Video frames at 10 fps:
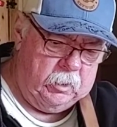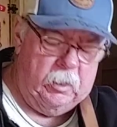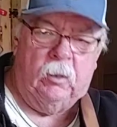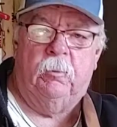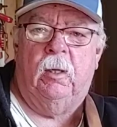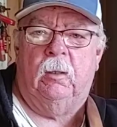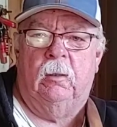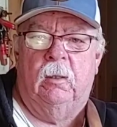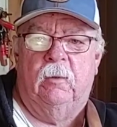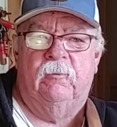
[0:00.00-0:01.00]
handle pocket
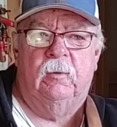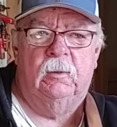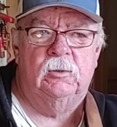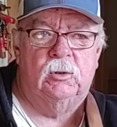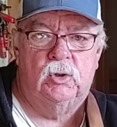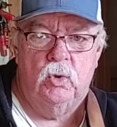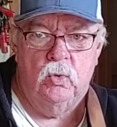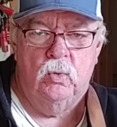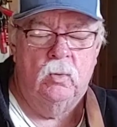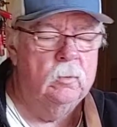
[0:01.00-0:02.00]
knife, and it's a
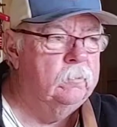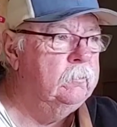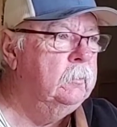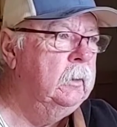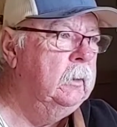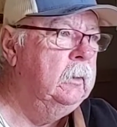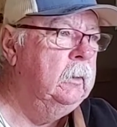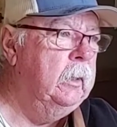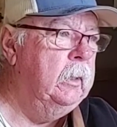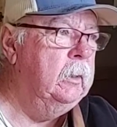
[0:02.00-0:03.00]
tool,
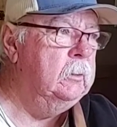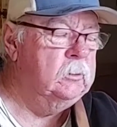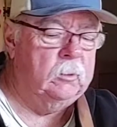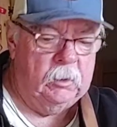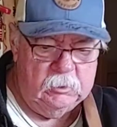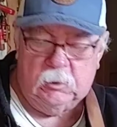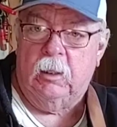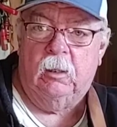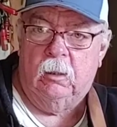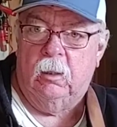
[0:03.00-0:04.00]
and it's a great
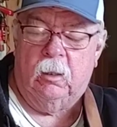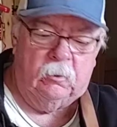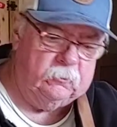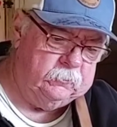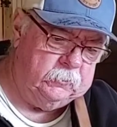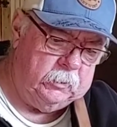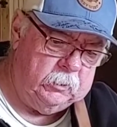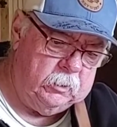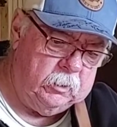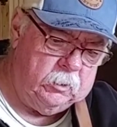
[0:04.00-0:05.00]
skinning knife.
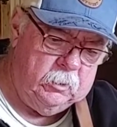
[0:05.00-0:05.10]
And